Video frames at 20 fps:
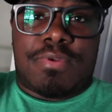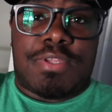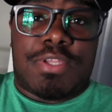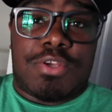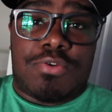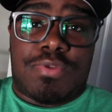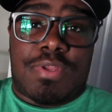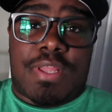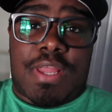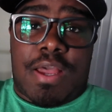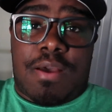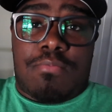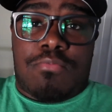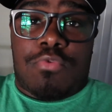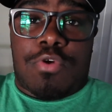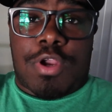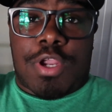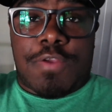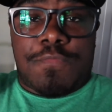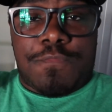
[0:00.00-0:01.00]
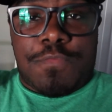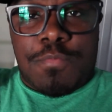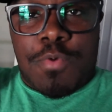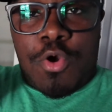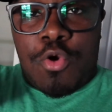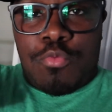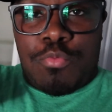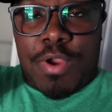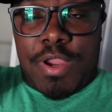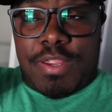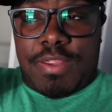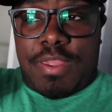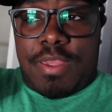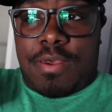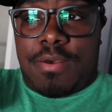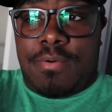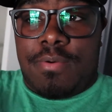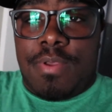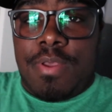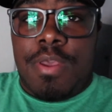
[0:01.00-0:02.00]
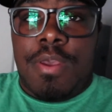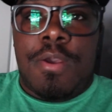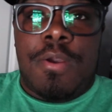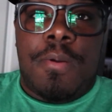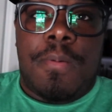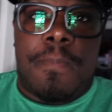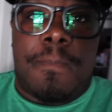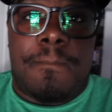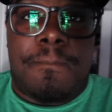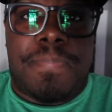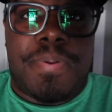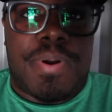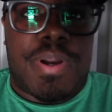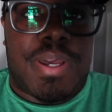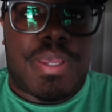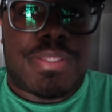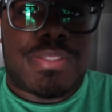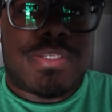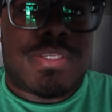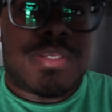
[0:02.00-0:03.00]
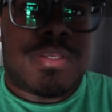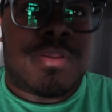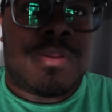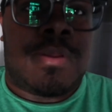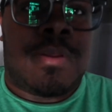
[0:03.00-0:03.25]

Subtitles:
and knew that I'm working from home right now, but